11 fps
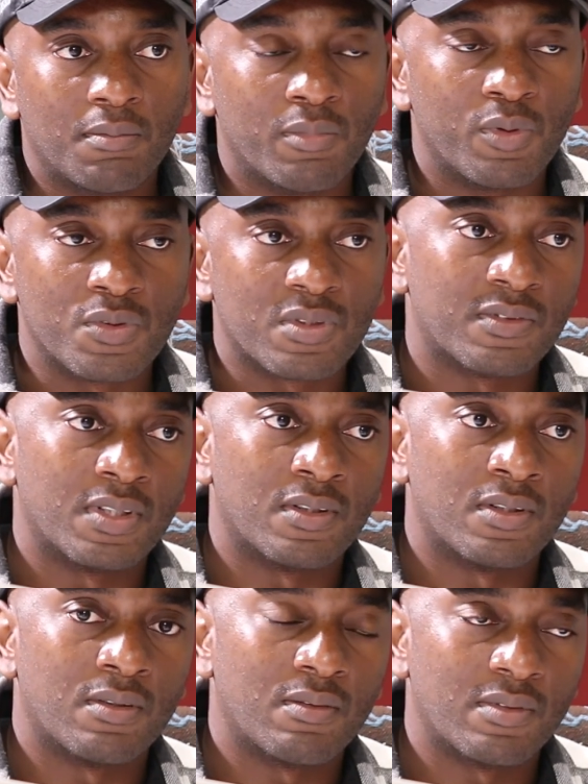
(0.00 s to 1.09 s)
most of
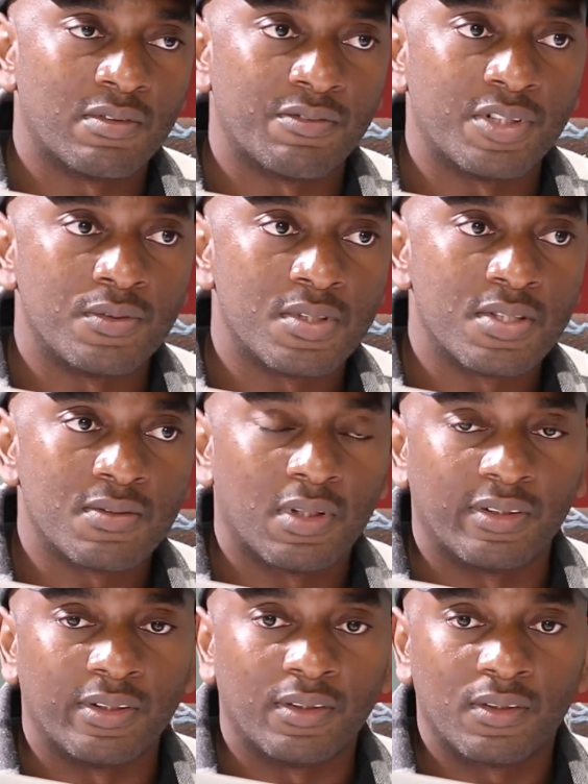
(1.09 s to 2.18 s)
the venues, I
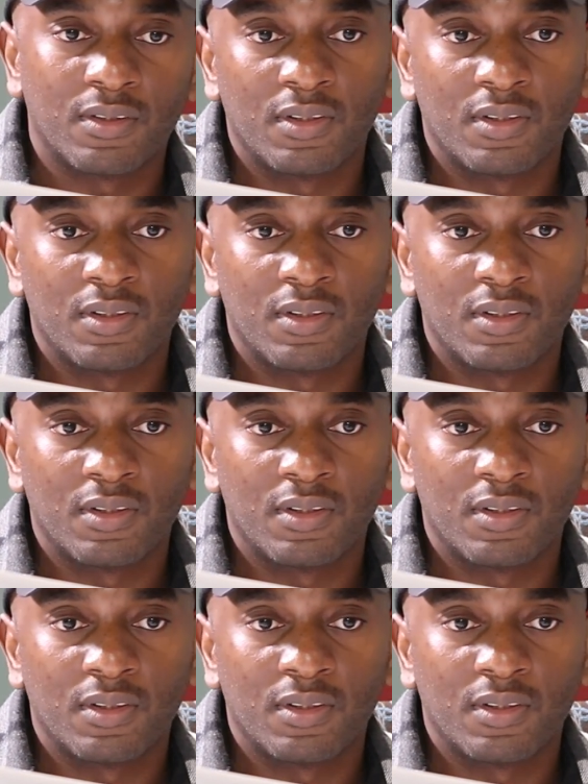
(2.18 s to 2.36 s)
think.